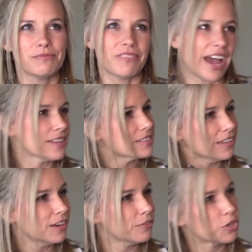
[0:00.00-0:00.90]

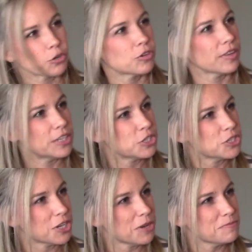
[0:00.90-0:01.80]
facet of your
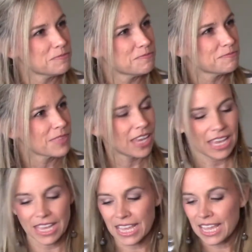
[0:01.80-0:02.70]
relationship mm-hmm
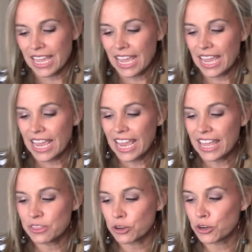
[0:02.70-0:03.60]

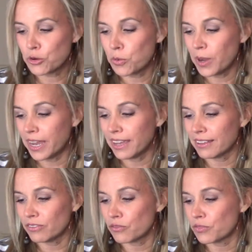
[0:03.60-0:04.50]
and they're
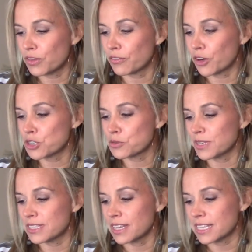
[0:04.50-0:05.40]
quick. The first
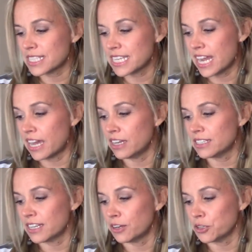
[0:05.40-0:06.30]
one says,
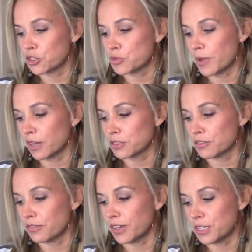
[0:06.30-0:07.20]
Tell your spouse
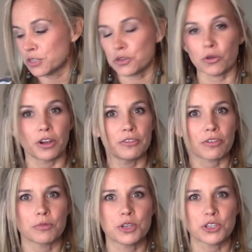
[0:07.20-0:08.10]
a funny story
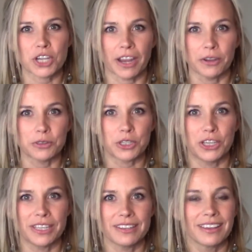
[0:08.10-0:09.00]
from your
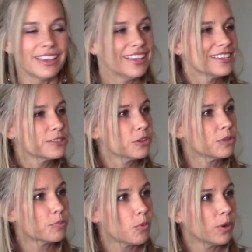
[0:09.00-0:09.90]
childhood. So the
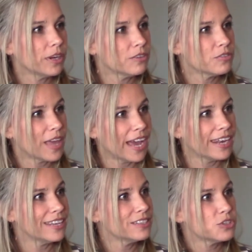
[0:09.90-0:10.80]
point of
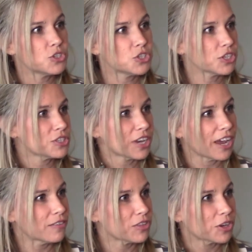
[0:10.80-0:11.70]
that is just to
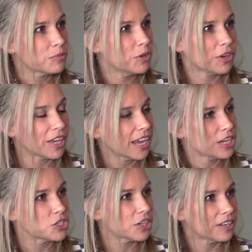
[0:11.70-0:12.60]
have the
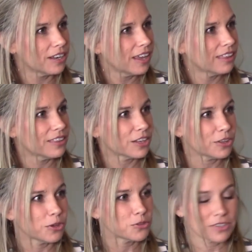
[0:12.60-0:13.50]
communication and the
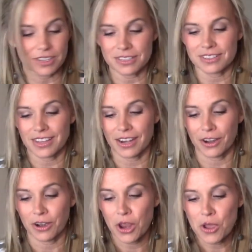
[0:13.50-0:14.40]
closeness
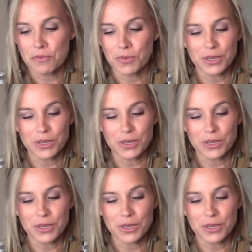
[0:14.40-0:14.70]
there. But